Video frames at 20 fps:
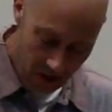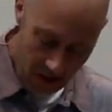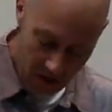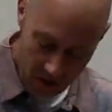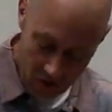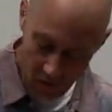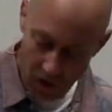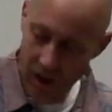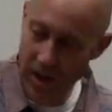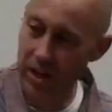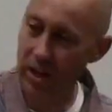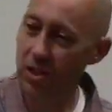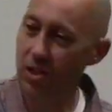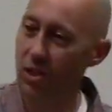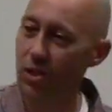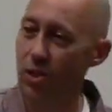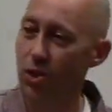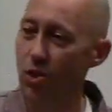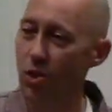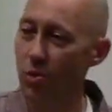writing to the
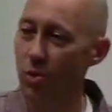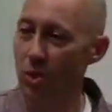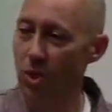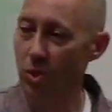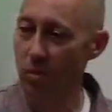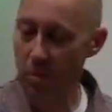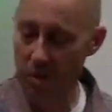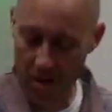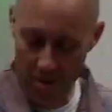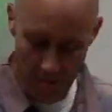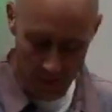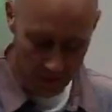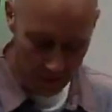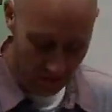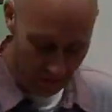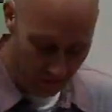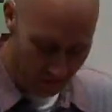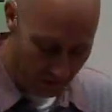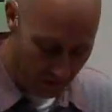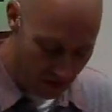Jewish people
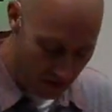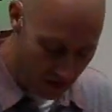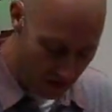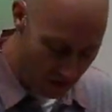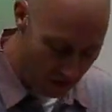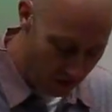of